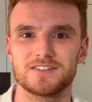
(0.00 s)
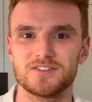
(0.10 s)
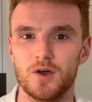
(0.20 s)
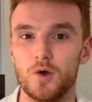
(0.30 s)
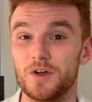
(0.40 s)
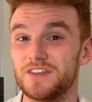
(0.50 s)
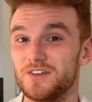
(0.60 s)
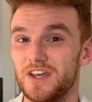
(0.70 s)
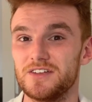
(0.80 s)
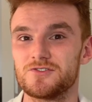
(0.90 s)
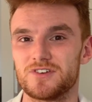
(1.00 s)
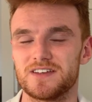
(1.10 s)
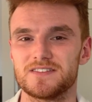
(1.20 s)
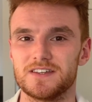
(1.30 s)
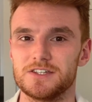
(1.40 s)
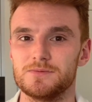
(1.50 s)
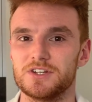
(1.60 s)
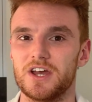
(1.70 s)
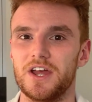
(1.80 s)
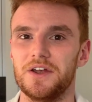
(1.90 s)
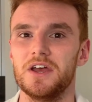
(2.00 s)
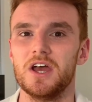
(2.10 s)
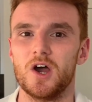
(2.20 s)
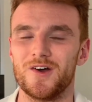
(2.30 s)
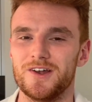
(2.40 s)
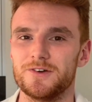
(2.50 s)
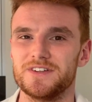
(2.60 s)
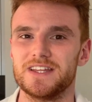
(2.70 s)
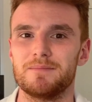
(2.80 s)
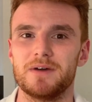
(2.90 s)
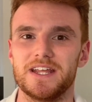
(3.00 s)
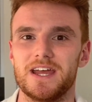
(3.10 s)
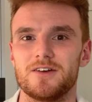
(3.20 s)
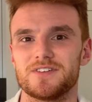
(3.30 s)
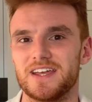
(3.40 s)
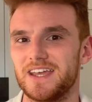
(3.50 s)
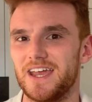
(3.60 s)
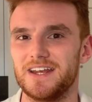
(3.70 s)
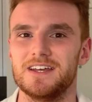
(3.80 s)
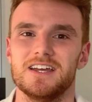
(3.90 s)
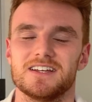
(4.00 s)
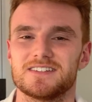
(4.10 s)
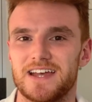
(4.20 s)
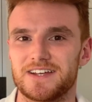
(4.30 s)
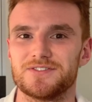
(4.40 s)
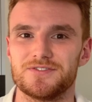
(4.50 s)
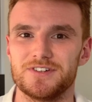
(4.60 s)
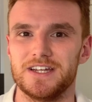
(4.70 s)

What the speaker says: So your interest that you would earn on loaning that money out, again, tax-free.